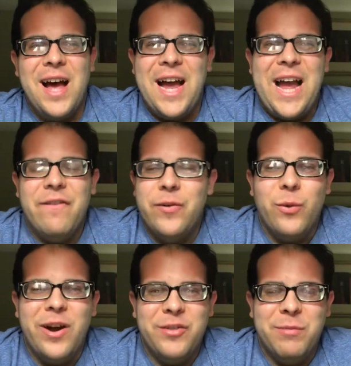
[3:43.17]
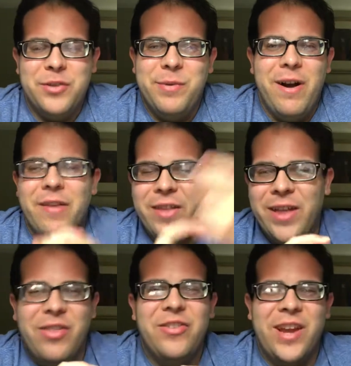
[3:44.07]
I haven't watched much beyond
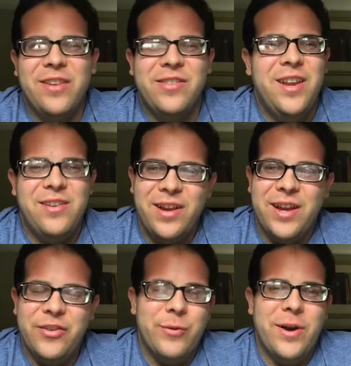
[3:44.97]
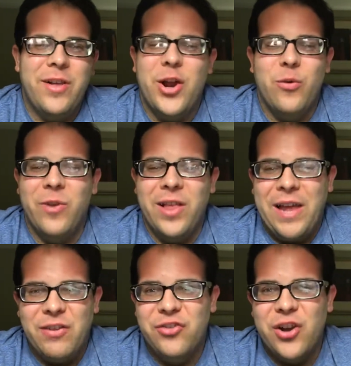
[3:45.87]
like the 2nd season, because, well, I don't really
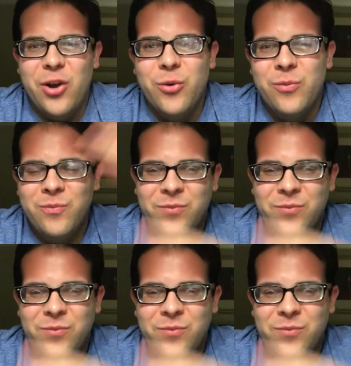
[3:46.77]
like the show,